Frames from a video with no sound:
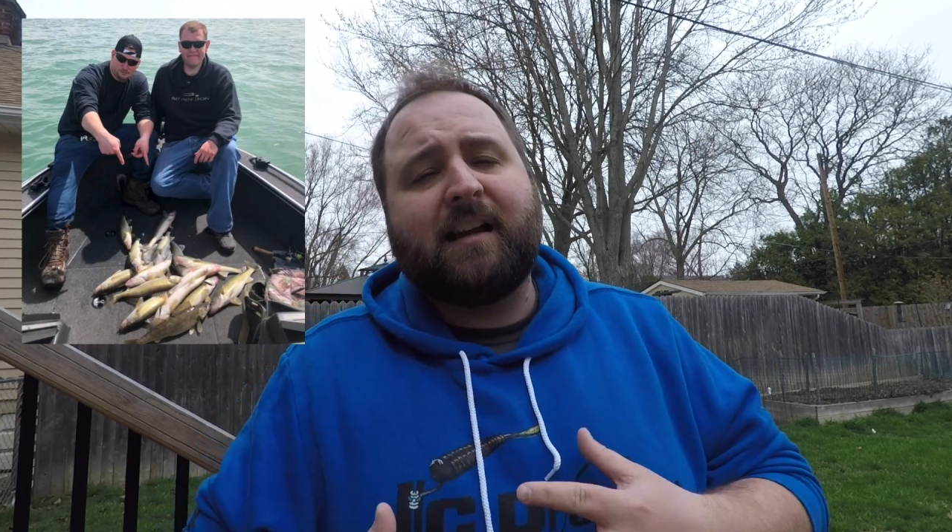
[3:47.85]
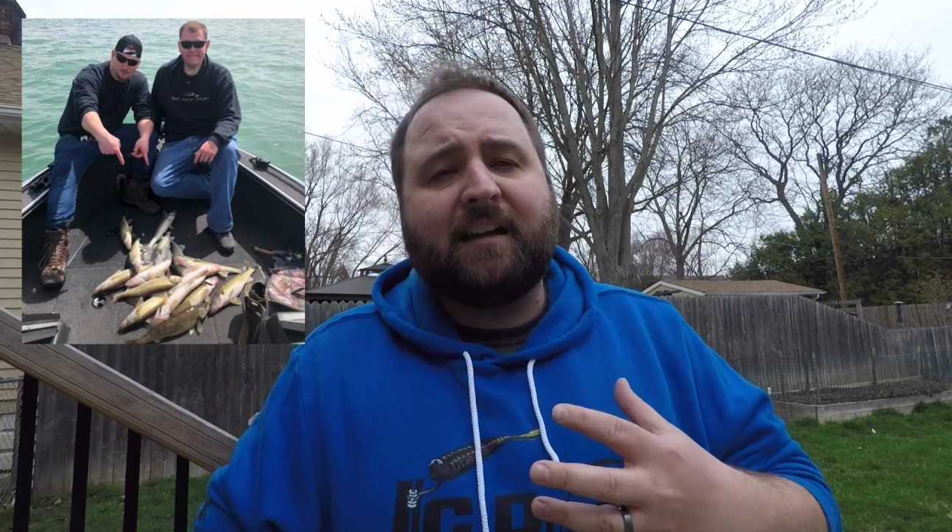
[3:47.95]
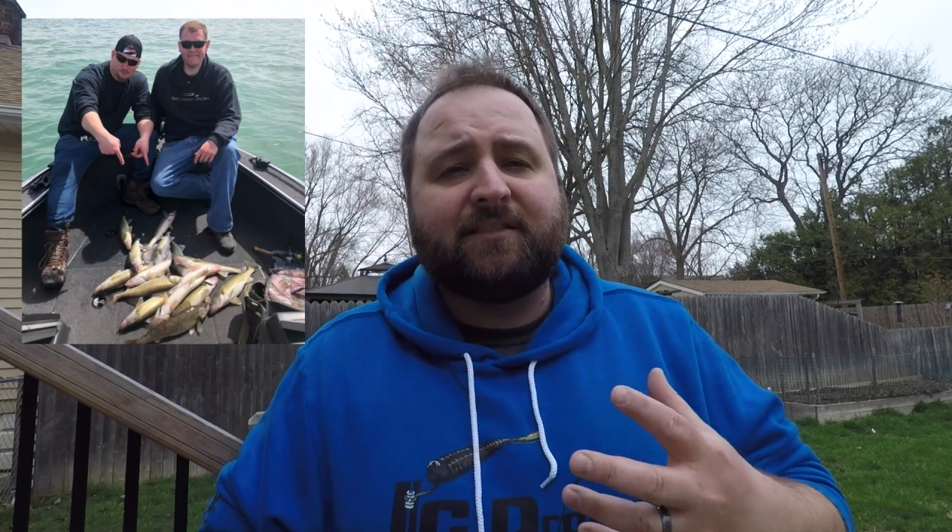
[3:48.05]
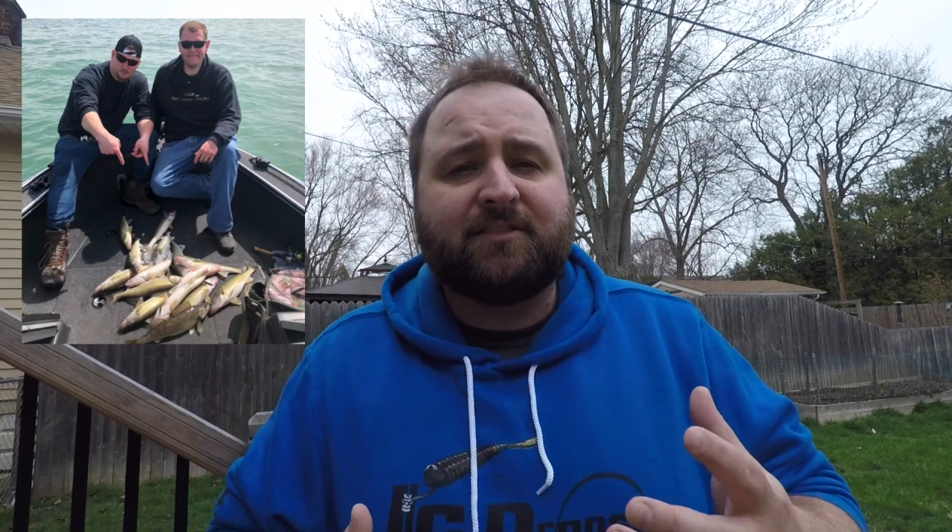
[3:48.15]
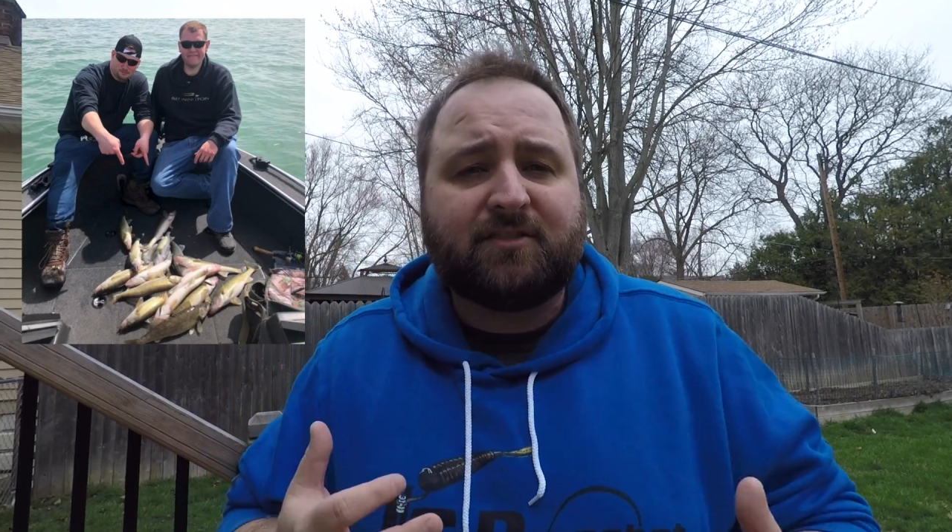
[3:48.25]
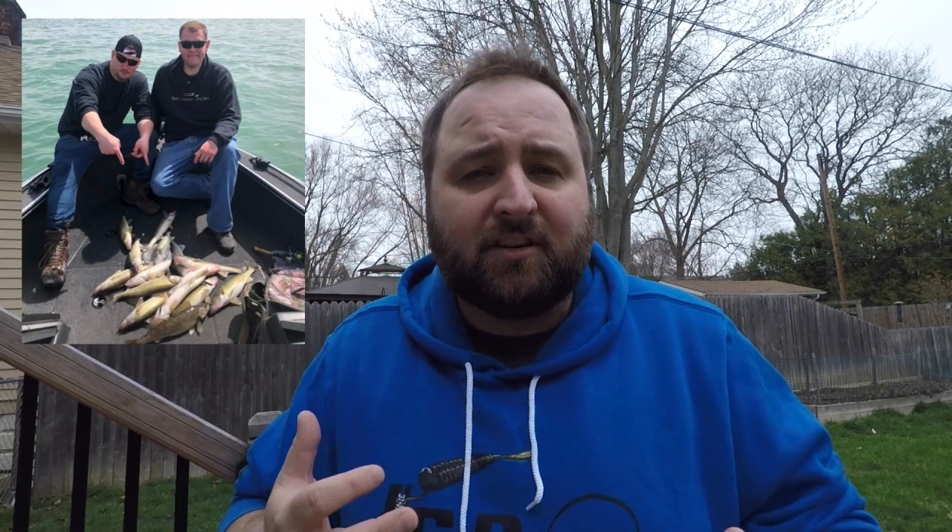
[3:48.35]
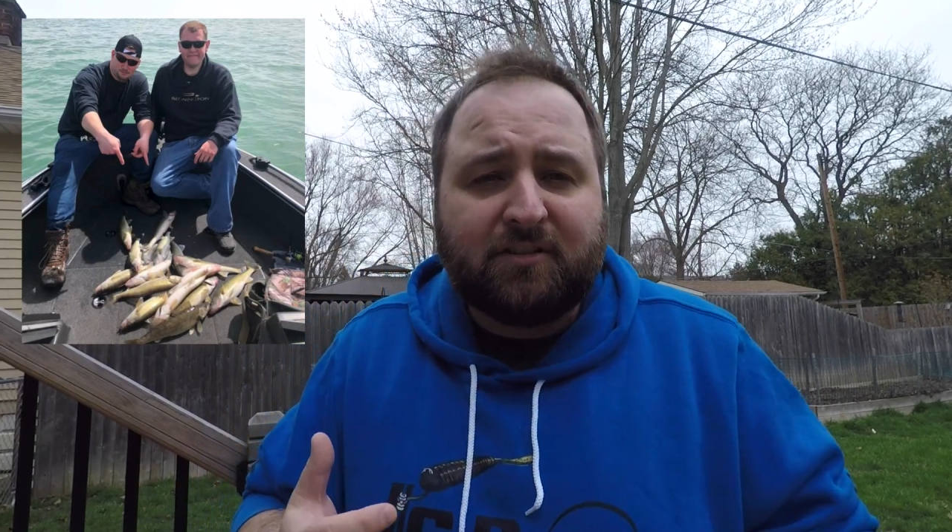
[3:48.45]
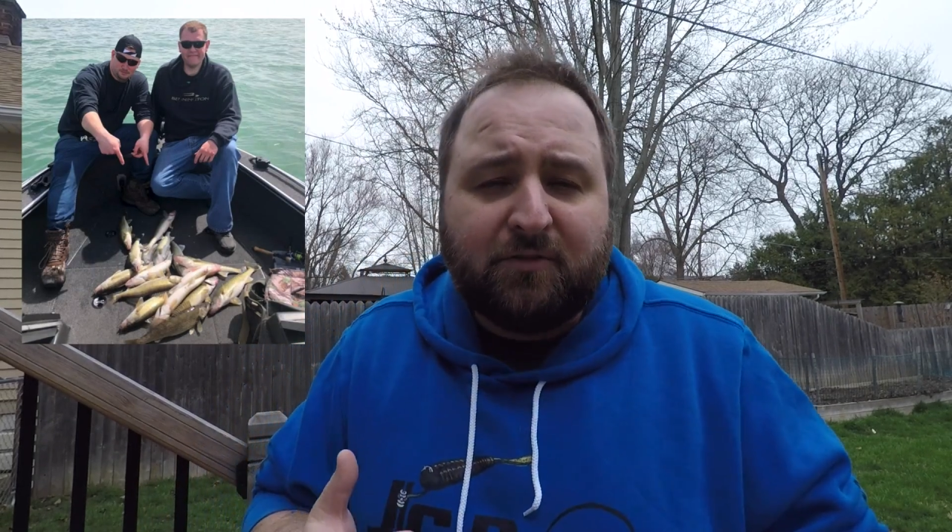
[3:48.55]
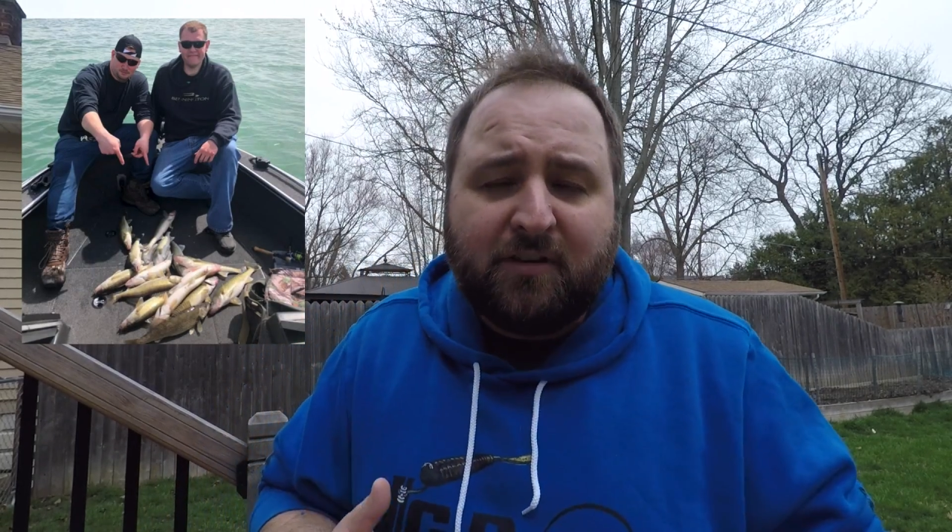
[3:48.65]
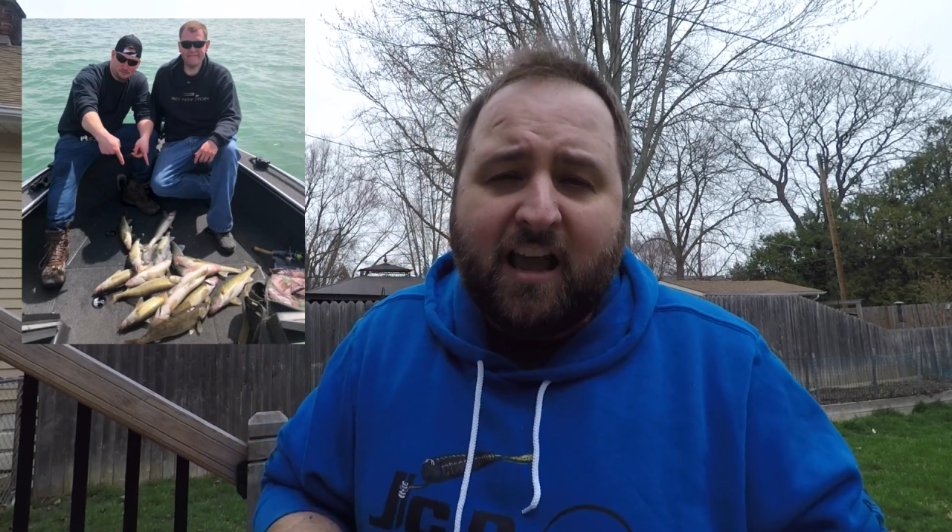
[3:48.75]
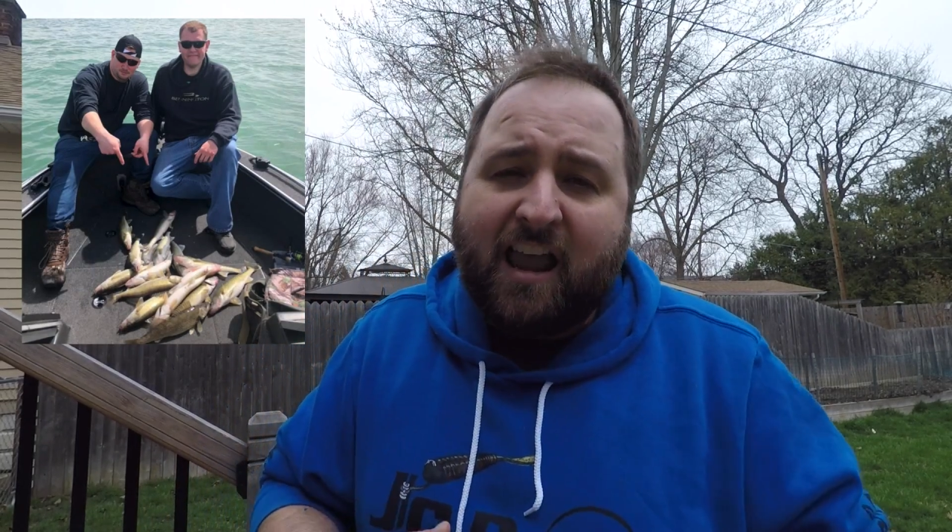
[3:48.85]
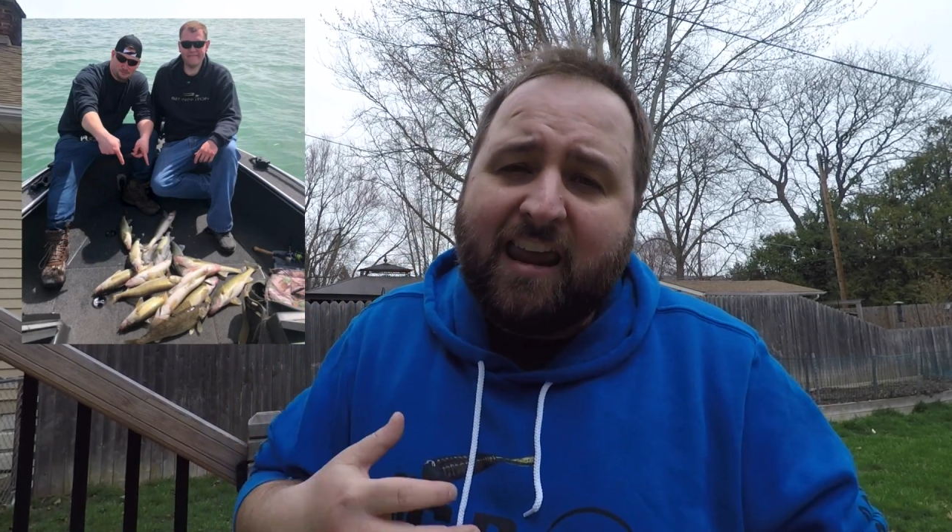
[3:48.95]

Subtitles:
guys to start doing that